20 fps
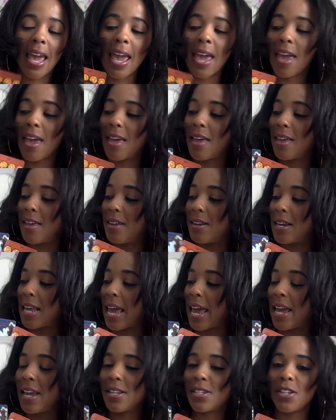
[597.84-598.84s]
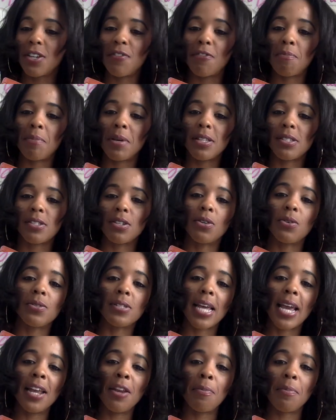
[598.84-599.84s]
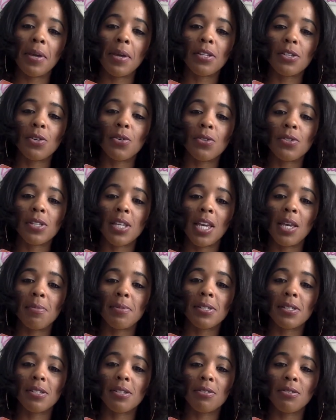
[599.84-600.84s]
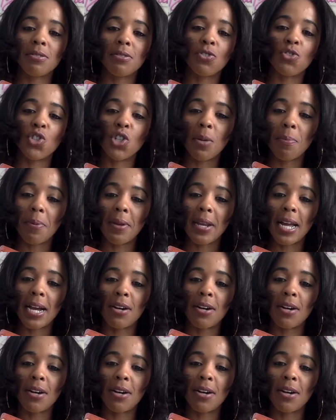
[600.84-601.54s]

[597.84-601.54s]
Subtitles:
and Eight of Pentacles. Eight of Pentacles keeps jumping